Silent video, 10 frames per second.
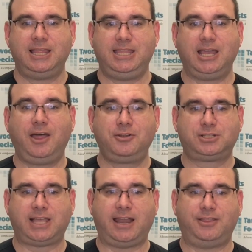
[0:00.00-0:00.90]
The other
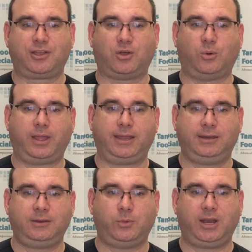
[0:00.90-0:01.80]
side of the
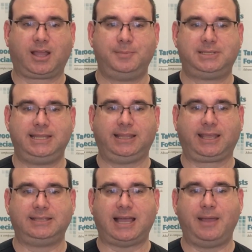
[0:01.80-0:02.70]
coin, when it comes to
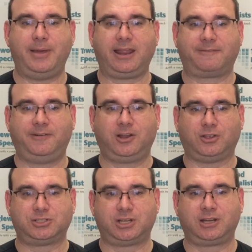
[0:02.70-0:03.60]
healing a diabetic foot
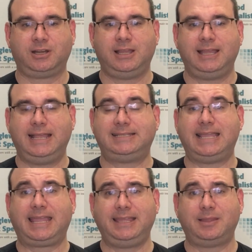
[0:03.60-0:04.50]
ulcer, is
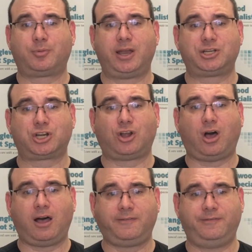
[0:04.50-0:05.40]
taking the pressure
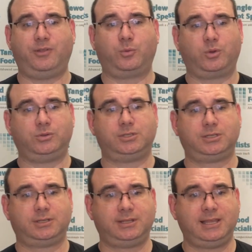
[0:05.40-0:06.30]
off of the wound.
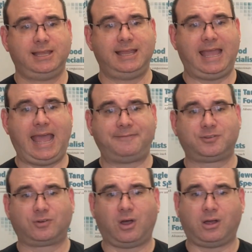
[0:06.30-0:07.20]

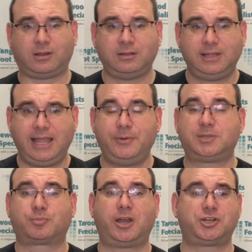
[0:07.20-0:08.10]
After all, it
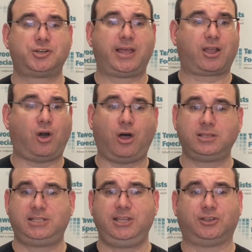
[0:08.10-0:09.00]
was pressure that
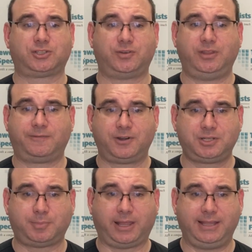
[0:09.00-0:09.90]
caused the ulcer in the
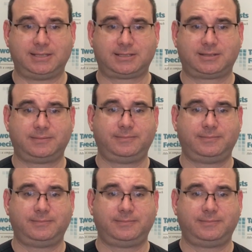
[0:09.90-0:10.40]
first place.